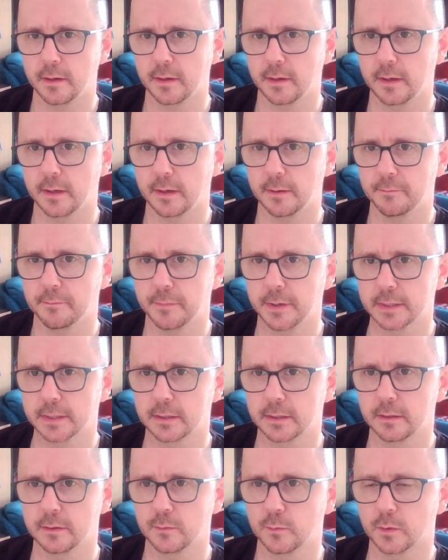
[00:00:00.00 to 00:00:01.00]

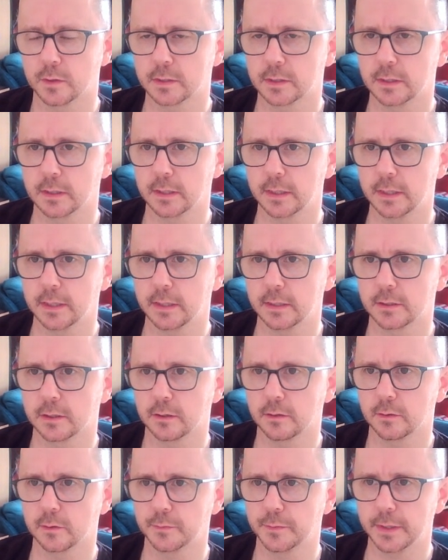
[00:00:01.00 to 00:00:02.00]
Ambassador wantonly
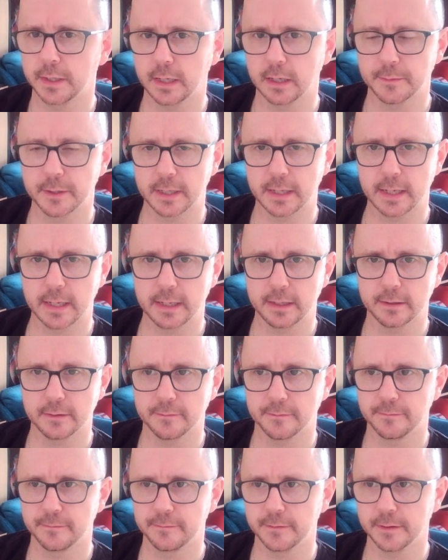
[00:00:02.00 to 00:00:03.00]
told PM a naked
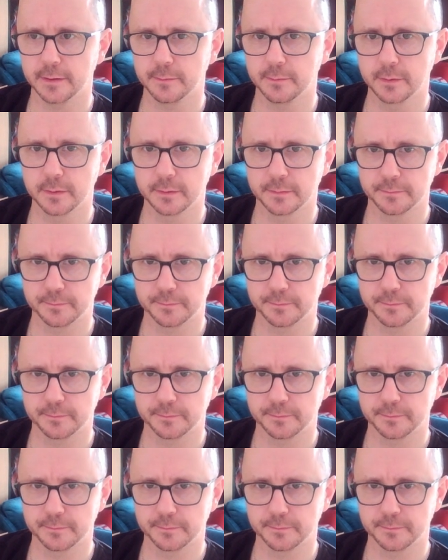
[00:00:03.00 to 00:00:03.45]
fib.